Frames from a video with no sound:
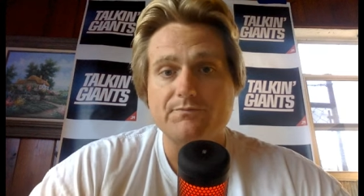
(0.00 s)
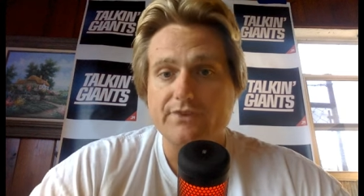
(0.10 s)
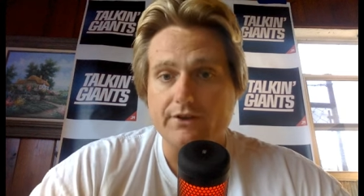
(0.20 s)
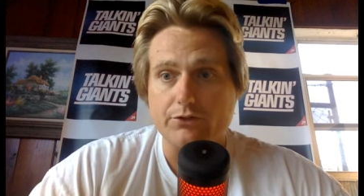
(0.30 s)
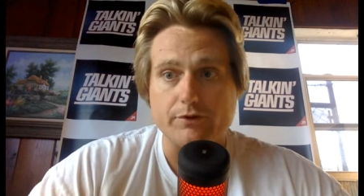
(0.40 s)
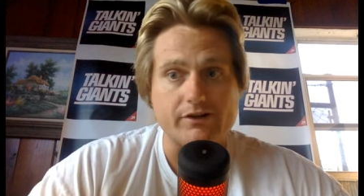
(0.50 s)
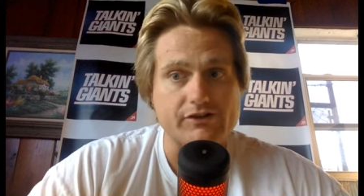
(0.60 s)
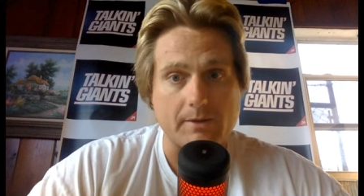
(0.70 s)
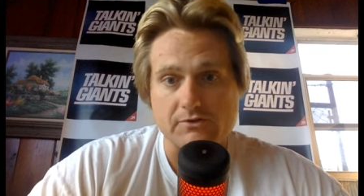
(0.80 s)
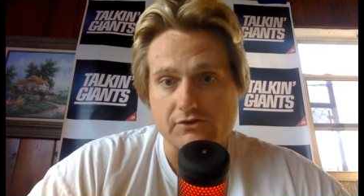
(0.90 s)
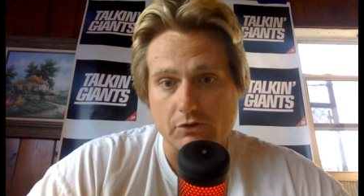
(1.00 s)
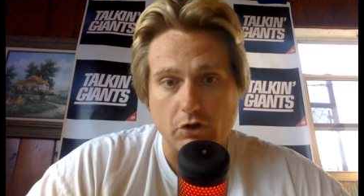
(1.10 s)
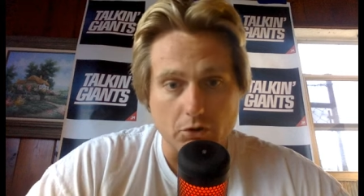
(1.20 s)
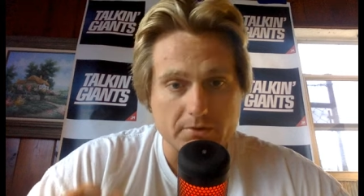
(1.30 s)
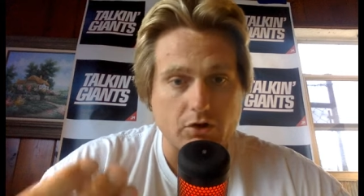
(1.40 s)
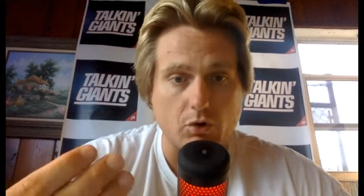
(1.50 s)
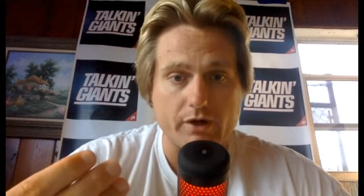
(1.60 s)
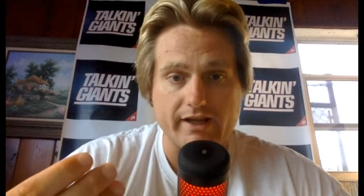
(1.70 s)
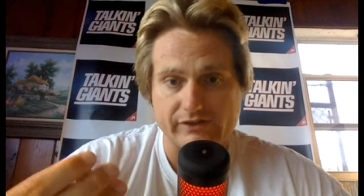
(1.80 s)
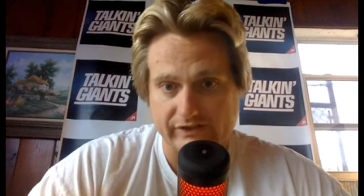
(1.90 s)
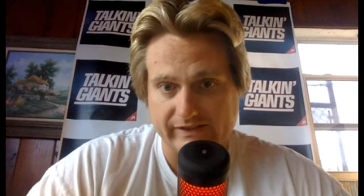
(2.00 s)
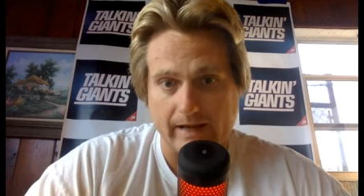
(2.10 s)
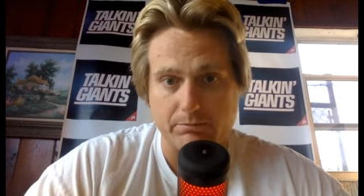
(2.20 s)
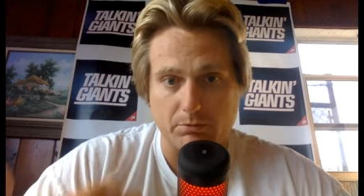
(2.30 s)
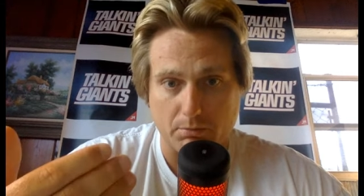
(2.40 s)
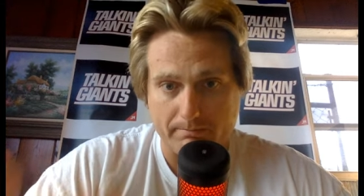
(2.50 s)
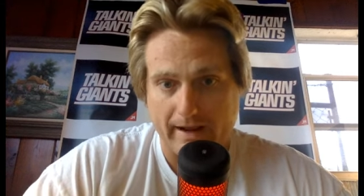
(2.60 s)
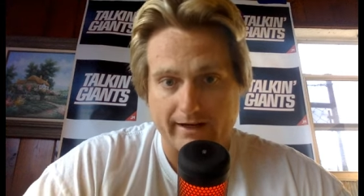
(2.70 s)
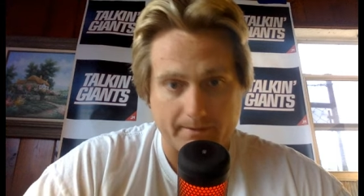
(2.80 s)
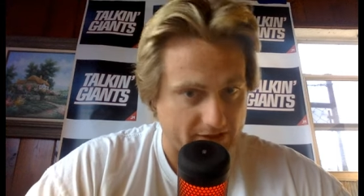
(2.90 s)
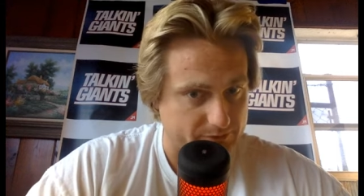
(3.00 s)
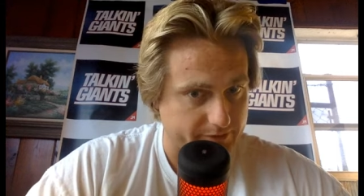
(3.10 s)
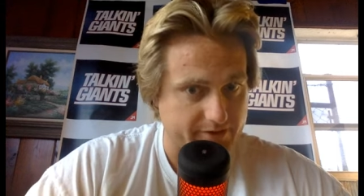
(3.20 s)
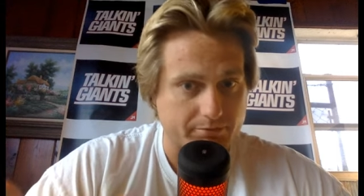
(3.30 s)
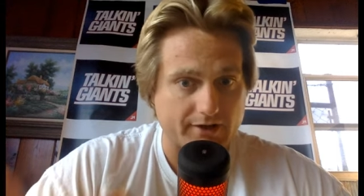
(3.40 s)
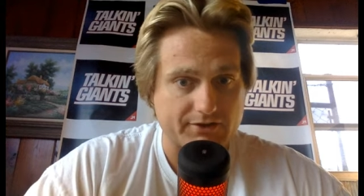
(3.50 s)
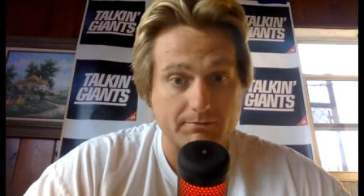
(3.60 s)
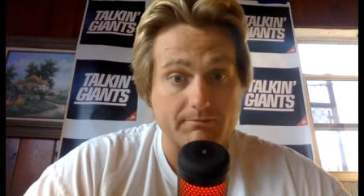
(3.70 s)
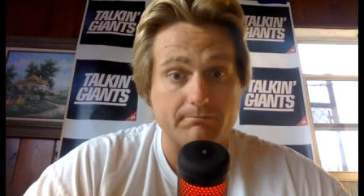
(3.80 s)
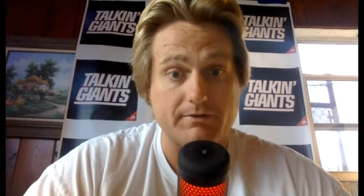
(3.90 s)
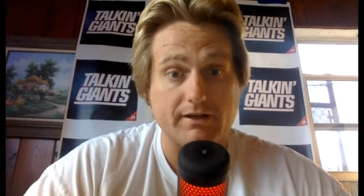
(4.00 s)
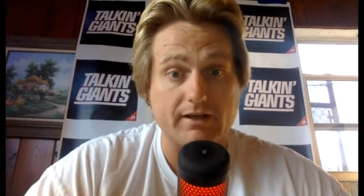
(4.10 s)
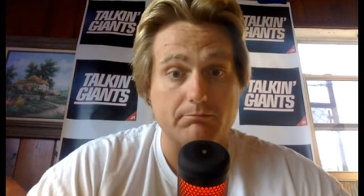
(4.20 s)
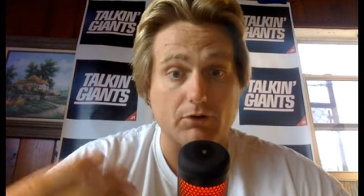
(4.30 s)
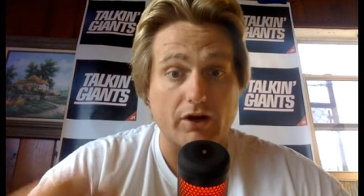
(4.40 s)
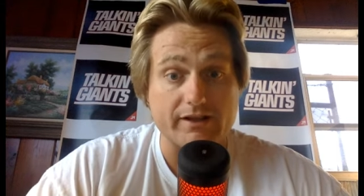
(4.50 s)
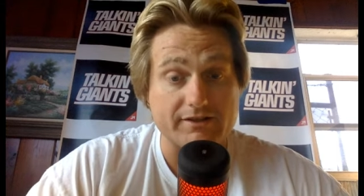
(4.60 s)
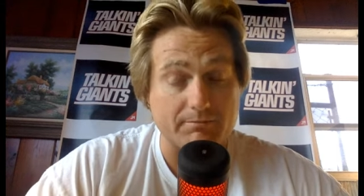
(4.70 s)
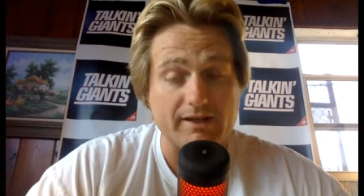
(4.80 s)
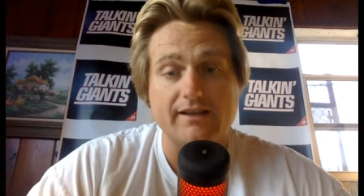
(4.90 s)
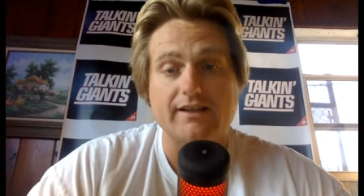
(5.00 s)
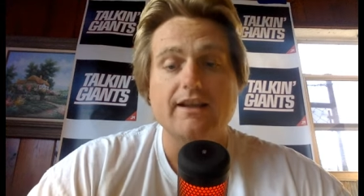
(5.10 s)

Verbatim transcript: three interceptions. So Colt McCoy is a capable backup. That's what he's brought to be, brought in to be.